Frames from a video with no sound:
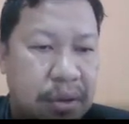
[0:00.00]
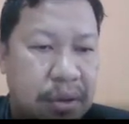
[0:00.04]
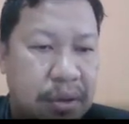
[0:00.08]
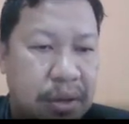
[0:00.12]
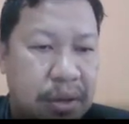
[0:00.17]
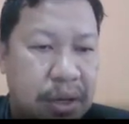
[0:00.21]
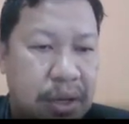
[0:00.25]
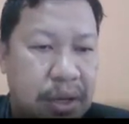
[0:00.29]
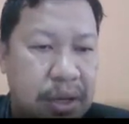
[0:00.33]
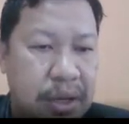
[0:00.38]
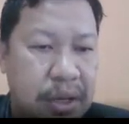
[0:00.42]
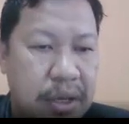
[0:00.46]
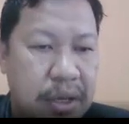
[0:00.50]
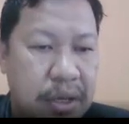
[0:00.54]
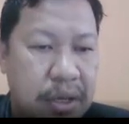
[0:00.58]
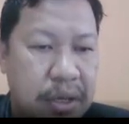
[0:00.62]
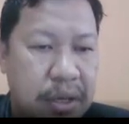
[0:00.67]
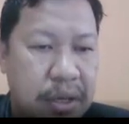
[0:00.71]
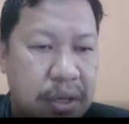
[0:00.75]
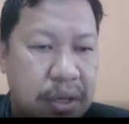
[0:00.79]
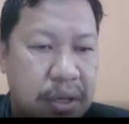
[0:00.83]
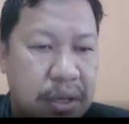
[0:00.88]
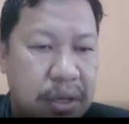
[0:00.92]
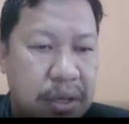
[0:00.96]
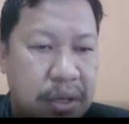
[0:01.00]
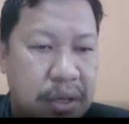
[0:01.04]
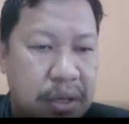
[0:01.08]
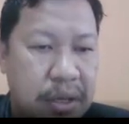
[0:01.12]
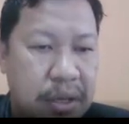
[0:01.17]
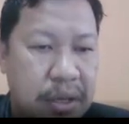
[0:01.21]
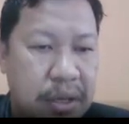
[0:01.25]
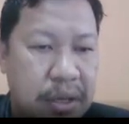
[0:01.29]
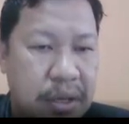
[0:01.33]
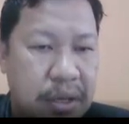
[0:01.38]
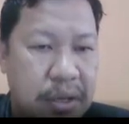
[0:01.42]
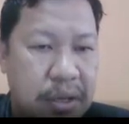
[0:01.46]
Okay,
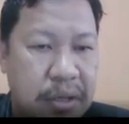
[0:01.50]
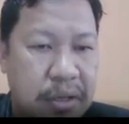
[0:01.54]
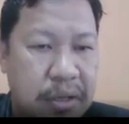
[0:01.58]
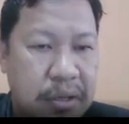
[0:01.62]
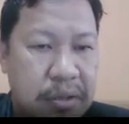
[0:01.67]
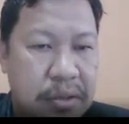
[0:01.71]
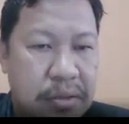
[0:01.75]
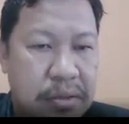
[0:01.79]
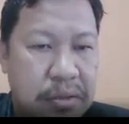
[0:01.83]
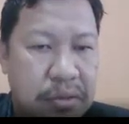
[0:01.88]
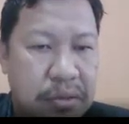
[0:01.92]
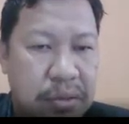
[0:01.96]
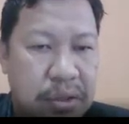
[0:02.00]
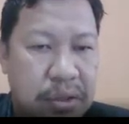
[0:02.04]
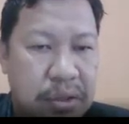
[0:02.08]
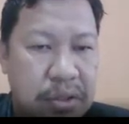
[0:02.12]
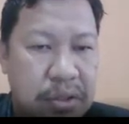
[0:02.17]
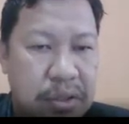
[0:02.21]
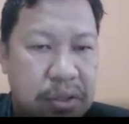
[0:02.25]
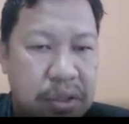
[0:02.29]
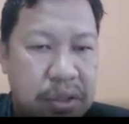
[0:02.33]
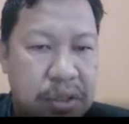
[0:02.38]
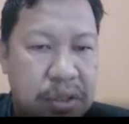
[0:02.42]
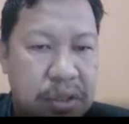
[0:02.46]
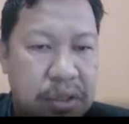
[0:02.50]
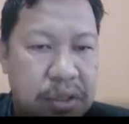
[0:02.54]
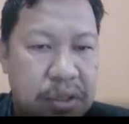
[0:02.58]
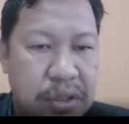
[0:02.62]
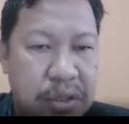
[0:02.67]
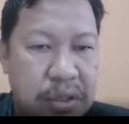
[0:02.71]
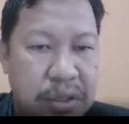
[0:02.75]
so this is